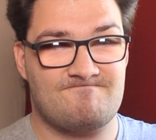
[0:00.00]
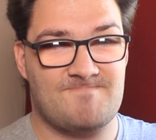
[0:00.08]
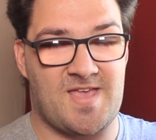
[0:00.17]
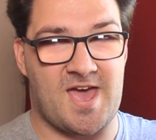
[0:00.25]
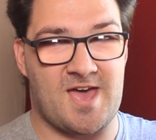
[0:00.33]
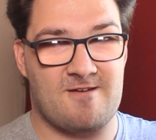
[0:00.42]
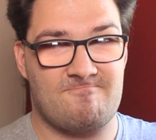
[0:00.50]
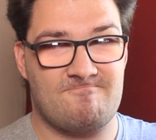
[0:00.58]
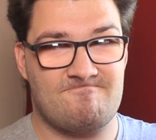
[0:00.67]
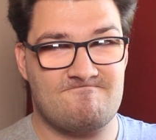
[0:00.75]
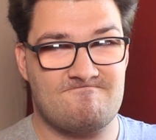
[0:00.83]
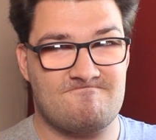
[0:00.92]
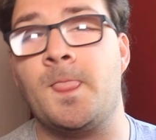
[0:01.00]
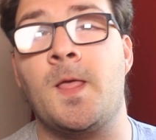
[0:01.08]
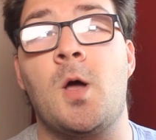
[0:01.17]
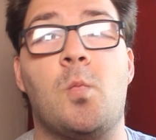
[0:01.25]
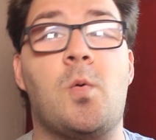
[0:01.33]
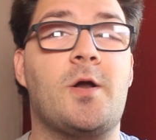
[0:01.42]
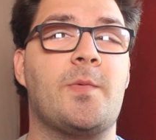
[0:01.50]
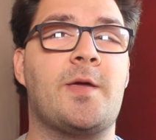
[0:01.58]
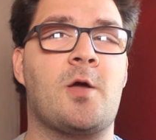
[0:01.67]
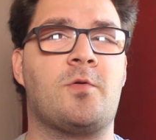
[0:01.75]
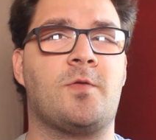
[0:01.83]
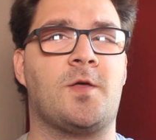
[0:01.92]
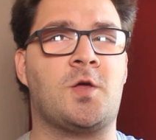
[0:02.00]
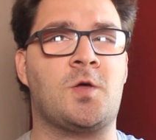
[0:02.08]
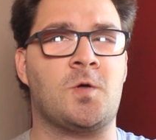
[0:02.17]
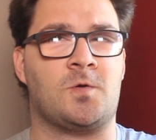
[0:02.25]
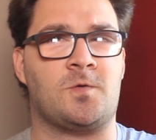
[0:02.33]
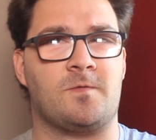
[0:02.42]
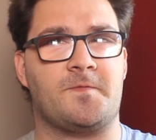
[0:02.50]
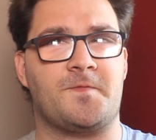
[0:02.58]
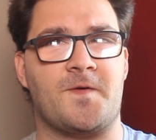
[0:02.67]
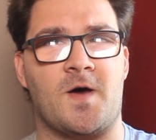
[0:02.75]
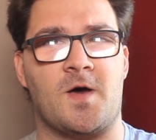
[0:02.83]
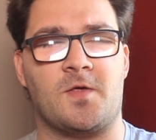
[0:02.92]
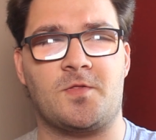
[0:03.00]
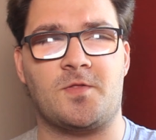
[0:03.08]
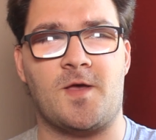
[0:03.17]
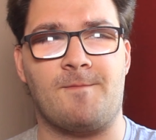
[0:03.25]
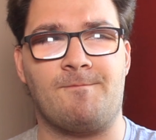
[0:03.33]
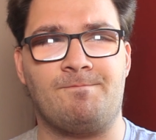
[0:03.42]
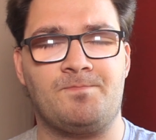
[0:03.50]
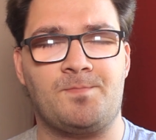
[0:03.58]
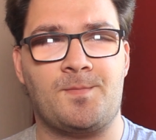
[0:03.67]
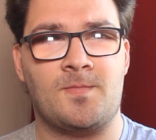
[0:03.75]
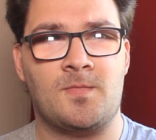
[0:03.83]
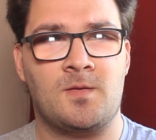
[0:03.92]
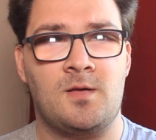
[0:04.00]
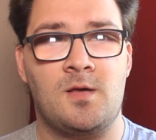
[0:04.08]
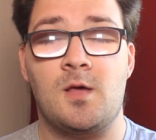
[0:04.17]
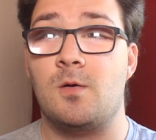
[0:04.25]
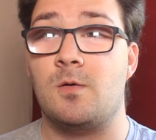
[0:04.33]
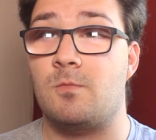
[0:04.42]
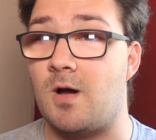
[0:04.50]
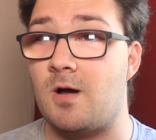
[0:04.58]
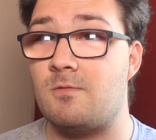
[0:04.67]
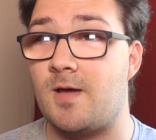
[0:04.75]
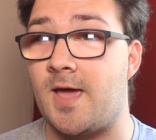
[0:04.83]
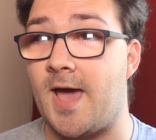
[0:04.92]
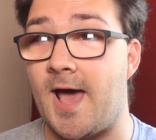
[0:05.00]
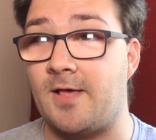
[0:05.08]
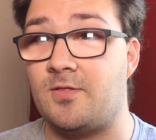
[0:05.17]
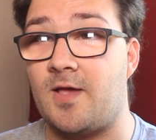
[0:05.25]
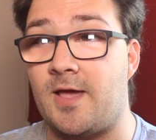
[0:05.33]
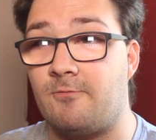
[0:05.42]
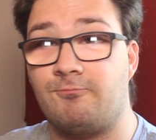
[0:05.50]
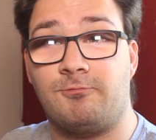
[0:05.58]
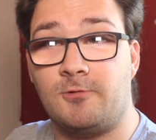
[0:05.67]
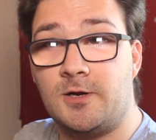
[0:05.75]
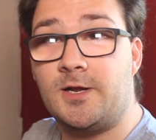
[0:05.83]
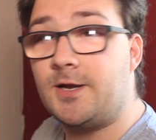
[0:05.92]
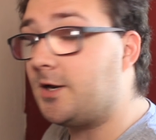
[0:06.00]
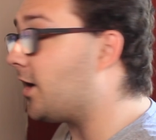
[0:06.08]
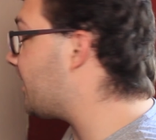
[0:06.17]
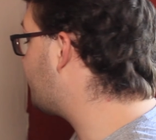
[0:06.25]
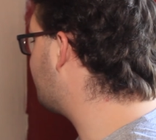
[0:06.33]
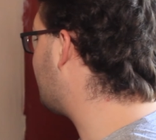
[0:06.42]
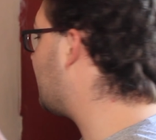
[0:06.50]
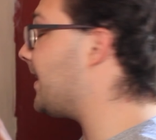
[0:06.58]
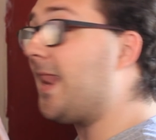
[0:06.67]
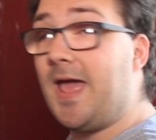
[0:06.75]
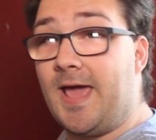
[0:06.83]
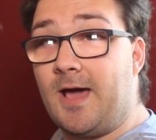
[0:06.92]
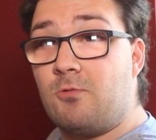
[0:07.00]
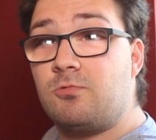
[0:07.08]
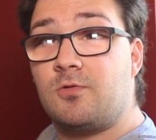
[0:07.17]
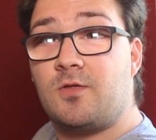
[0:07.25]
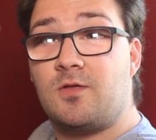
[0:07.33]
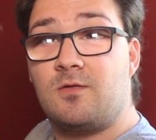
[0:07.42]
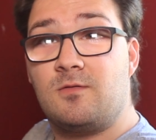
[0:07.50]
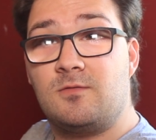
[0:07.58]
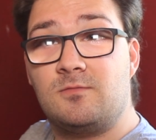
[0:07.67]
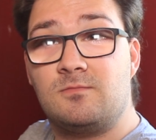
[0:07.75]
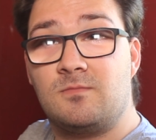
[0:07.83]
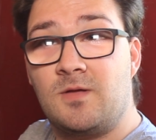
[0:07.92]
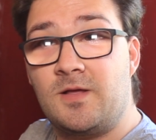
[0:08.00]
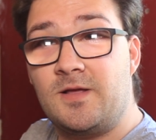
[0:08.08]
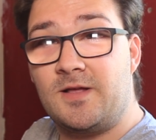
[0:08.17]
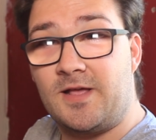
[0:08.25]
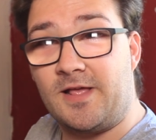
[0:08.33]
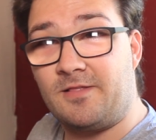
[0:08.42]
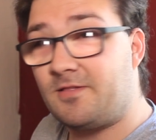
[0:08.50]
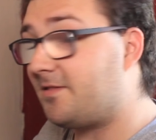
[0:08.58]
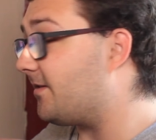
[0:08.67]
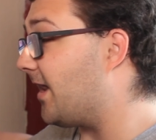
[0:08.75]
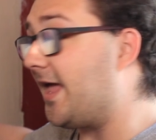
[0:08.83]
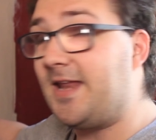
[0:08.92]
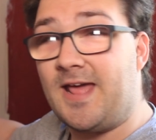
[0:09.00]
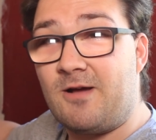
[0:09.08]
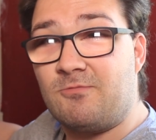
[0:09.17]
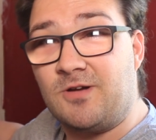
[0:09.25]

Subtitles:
Yeah. Why don't we go to the good first? Well, it has a really nice layout. It's laid out